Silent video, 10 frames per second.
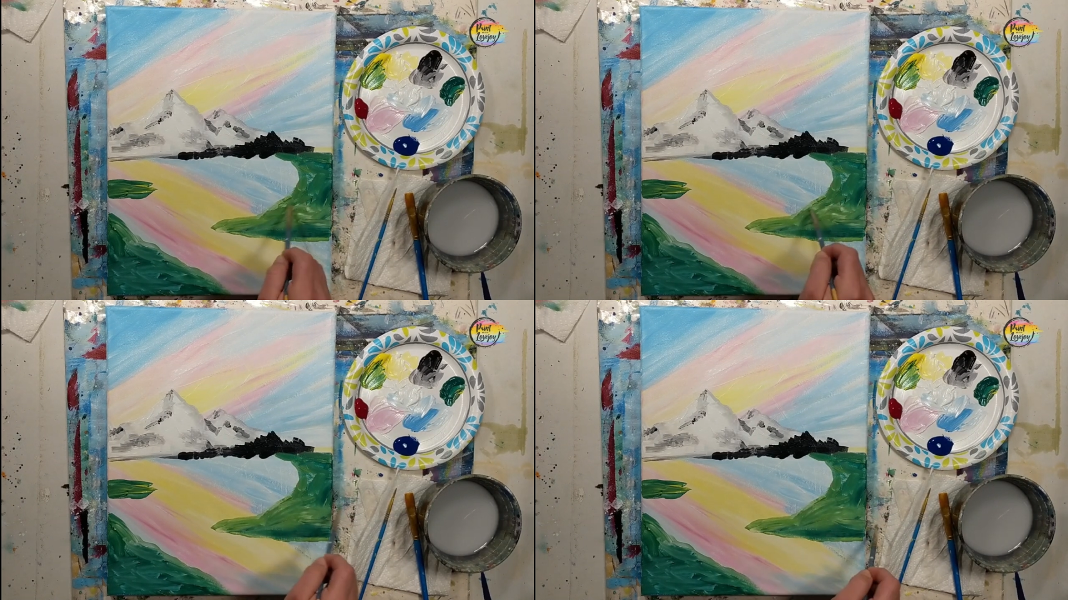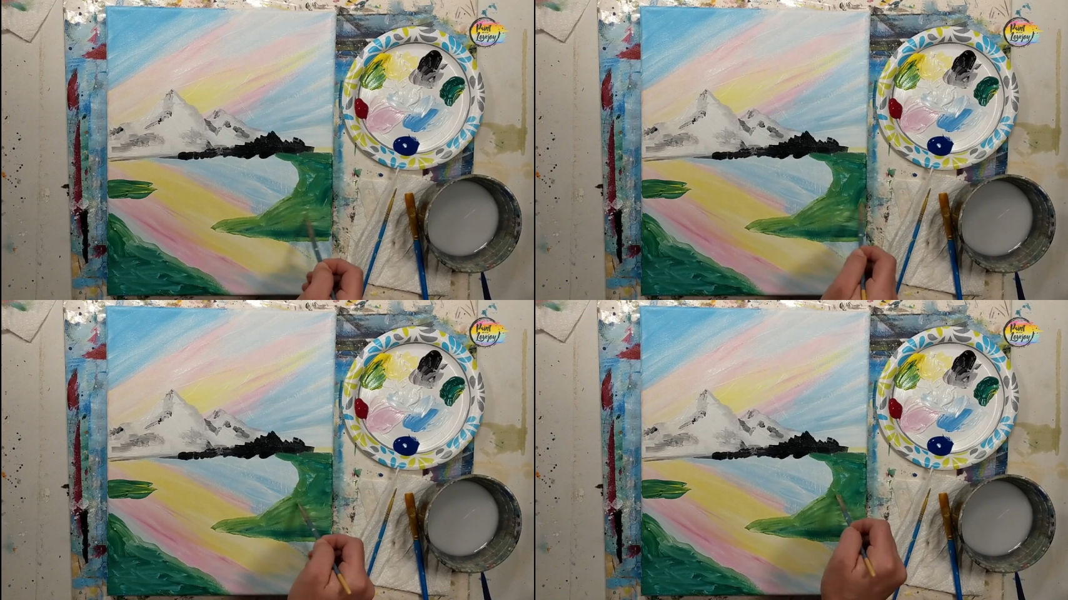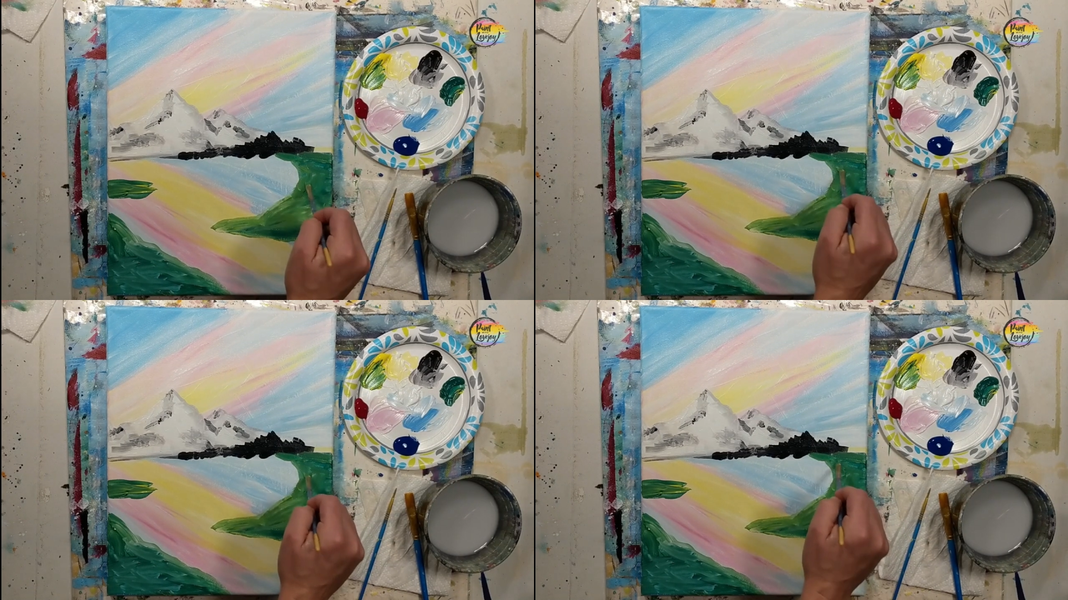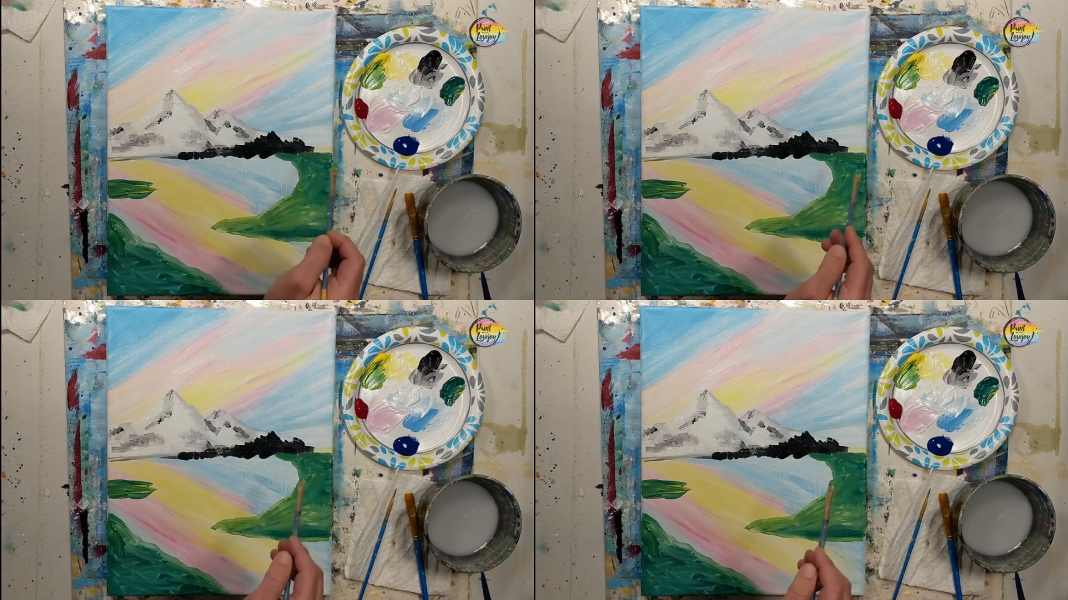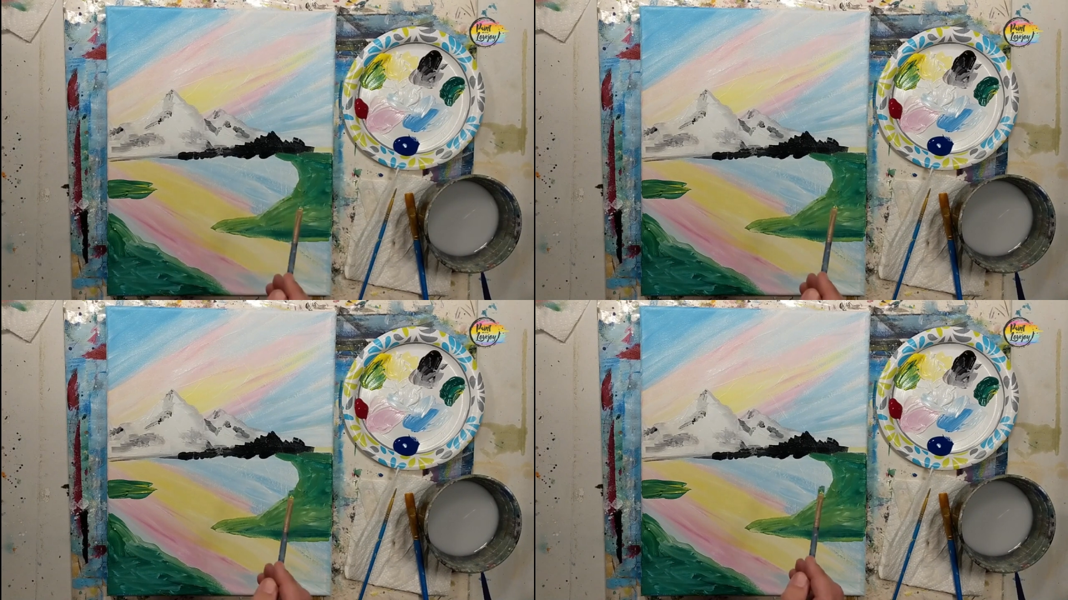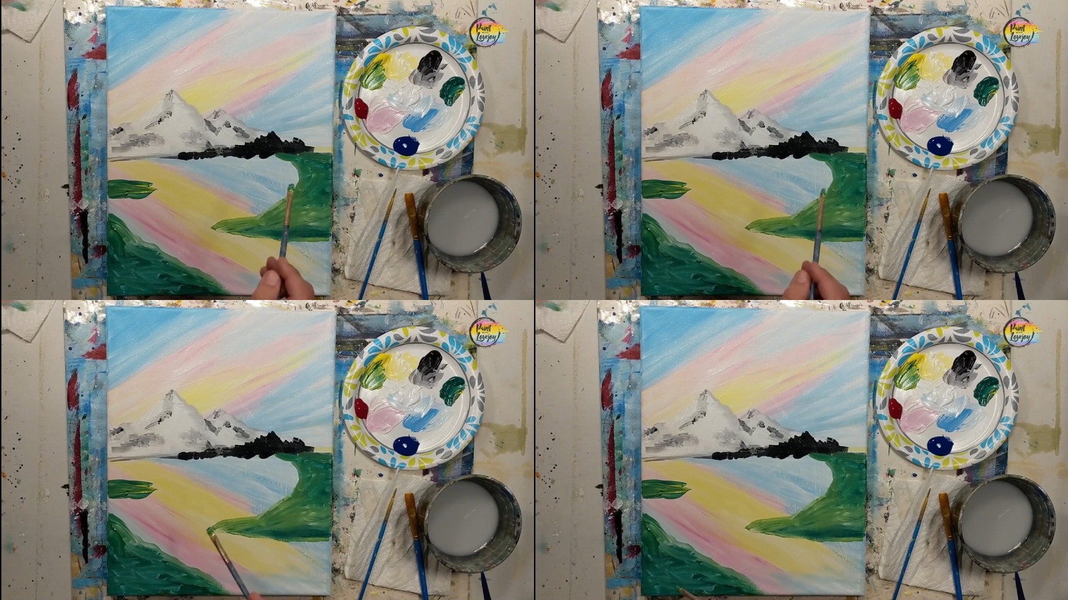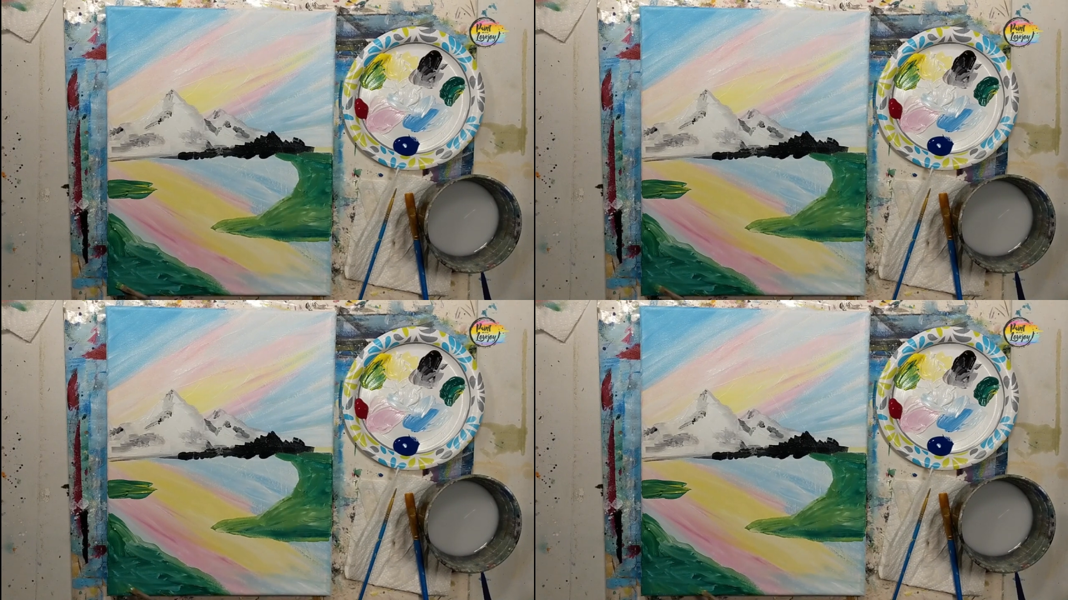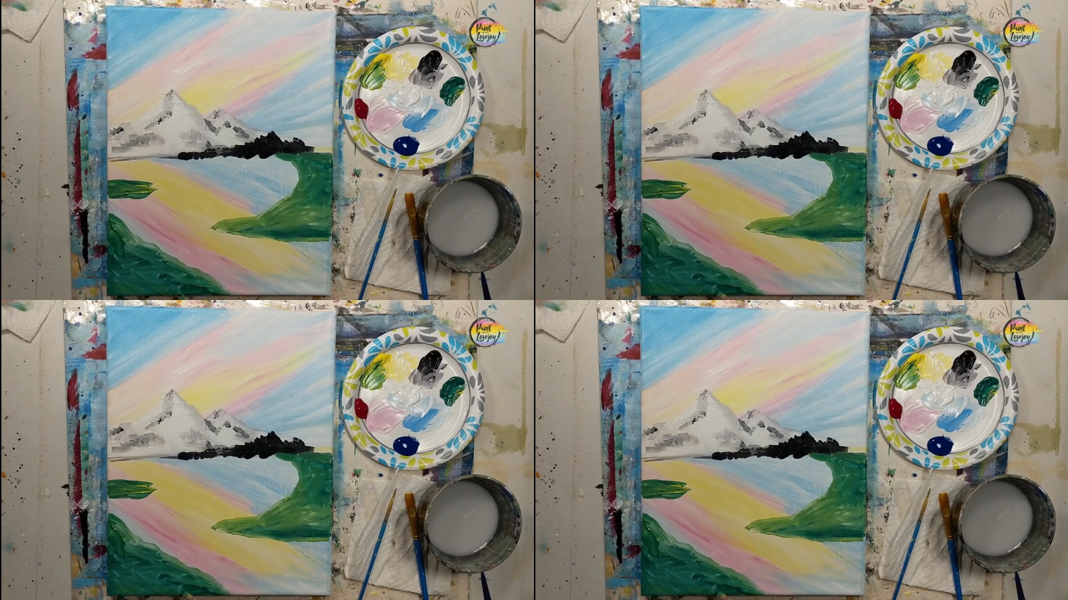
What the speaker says: (no speaker visible)